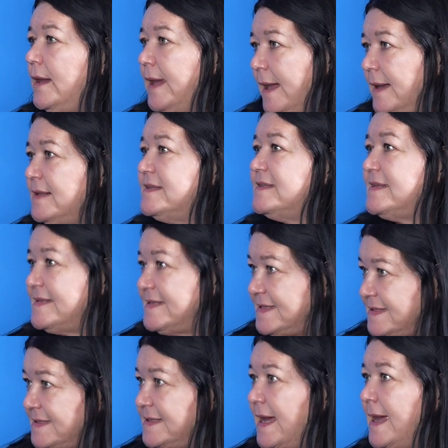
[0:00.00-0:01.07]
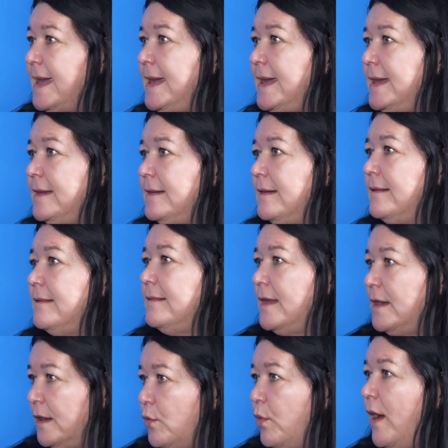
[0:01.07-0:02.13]
Can it sustain
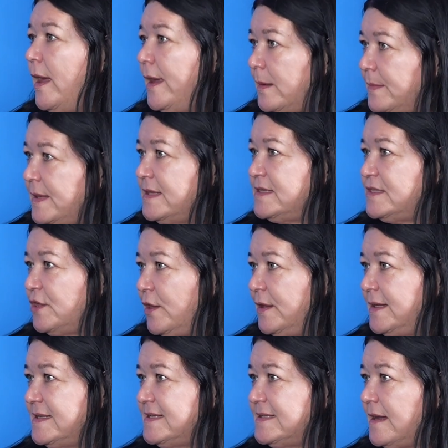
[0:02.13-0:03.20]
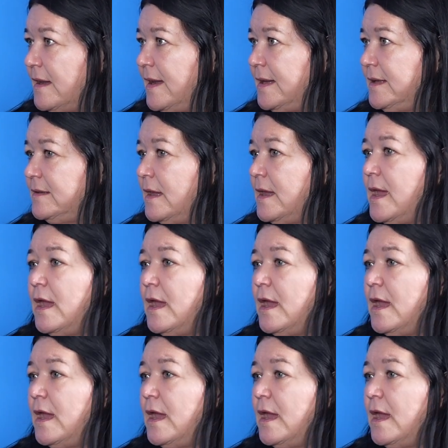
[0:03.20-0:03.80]
the requirements on this side?